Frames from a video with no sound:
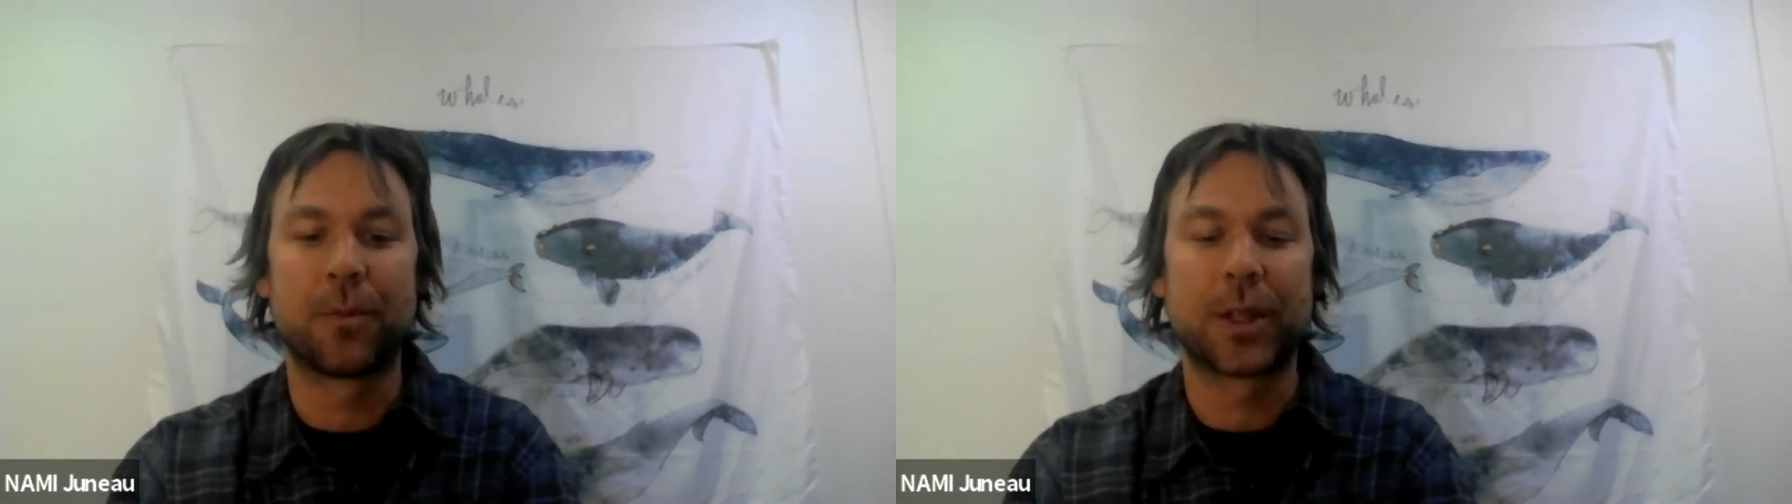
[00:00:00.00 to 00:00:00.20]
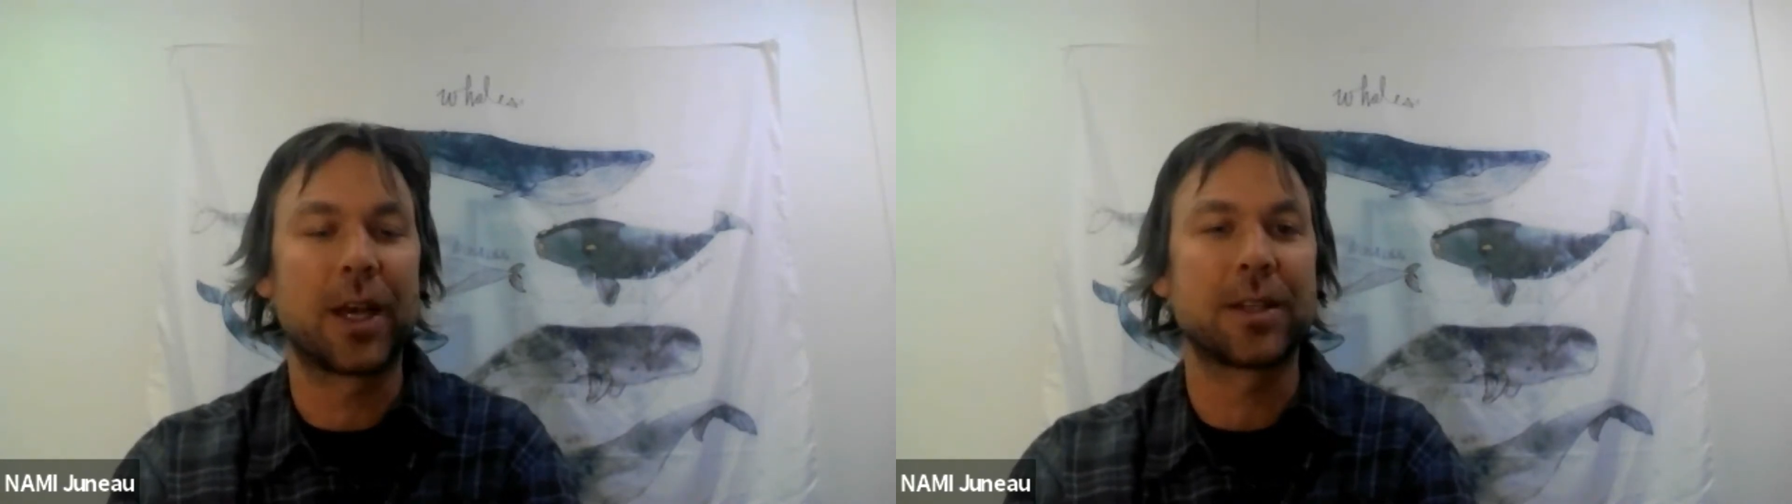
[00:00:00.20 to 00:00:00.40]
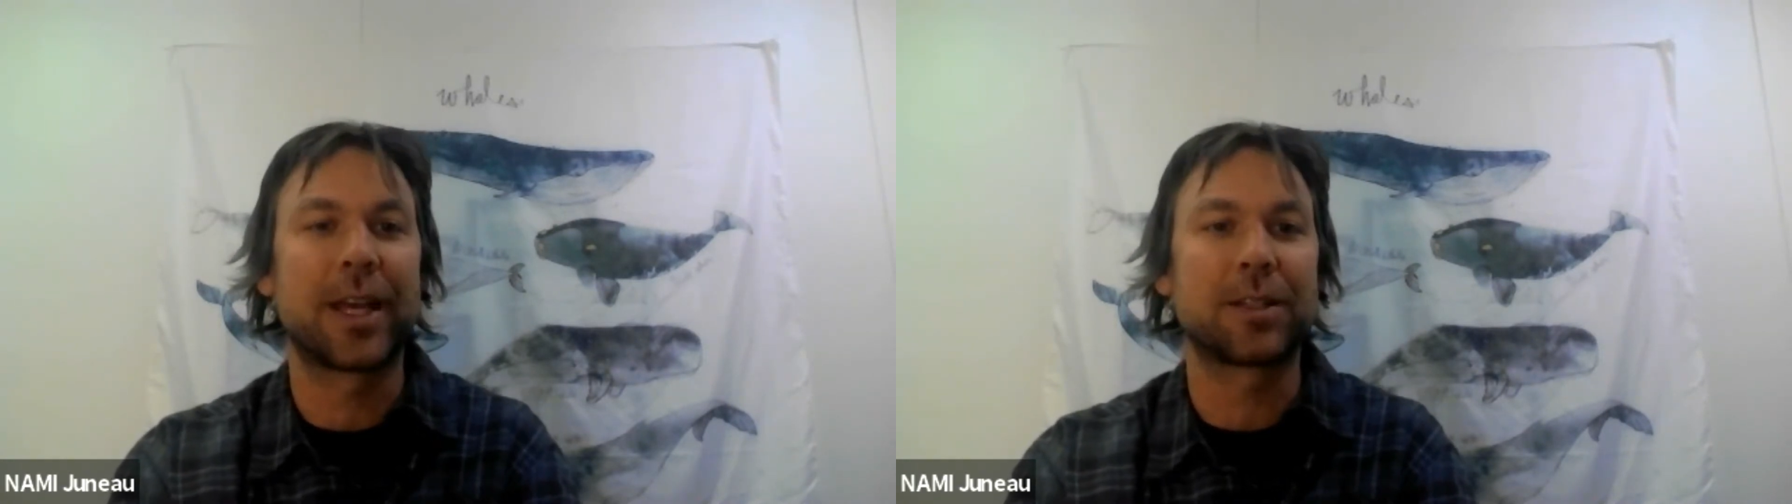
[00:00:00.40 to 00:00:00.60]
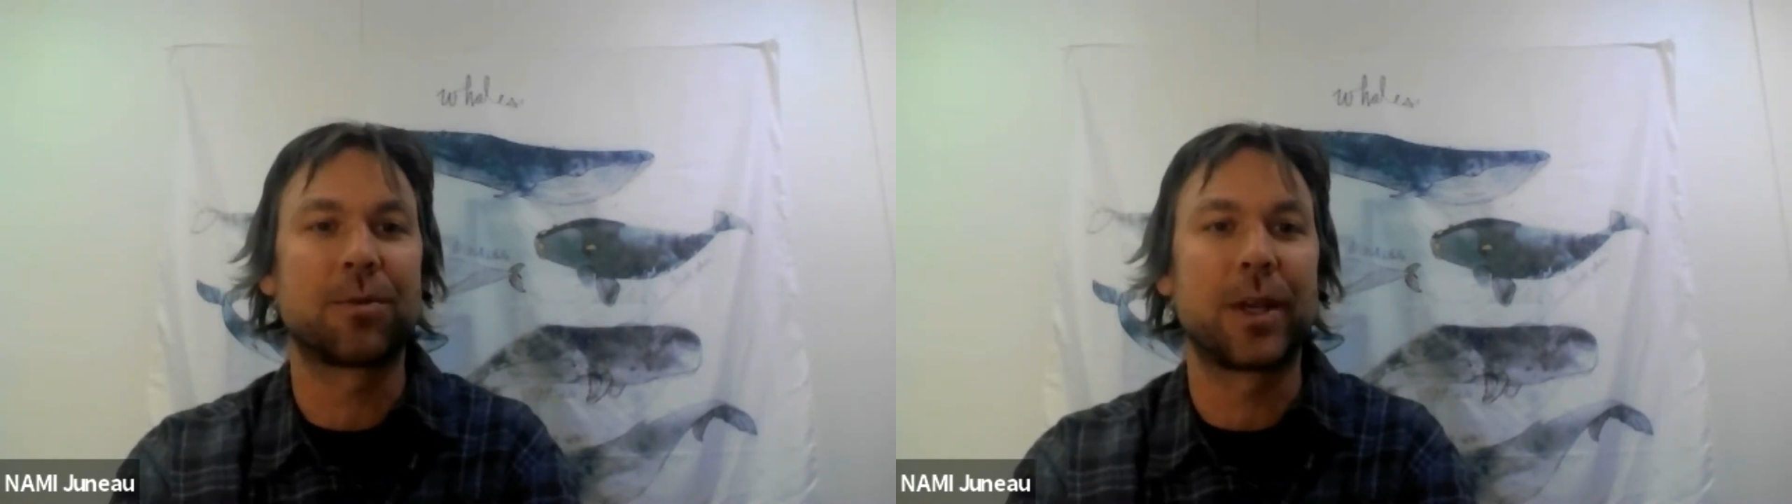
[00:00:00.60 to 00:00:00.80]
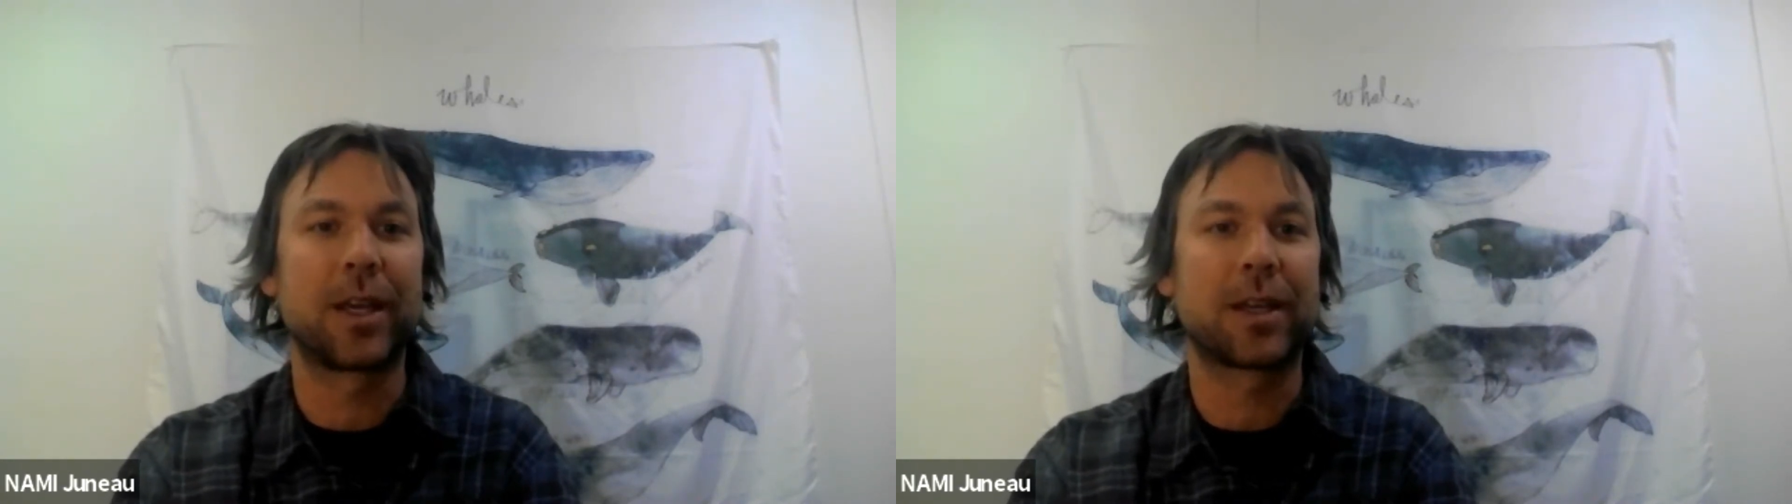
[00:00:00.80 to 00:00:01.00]
with us last
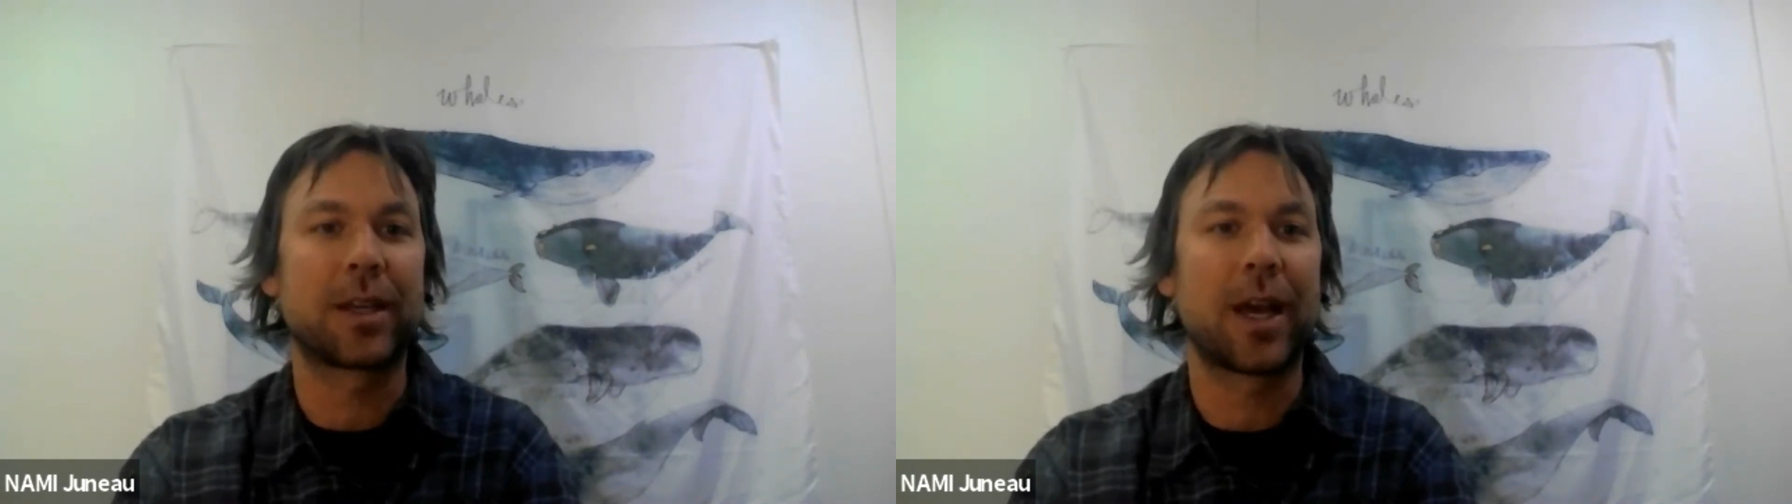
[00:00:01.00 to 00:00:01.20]
week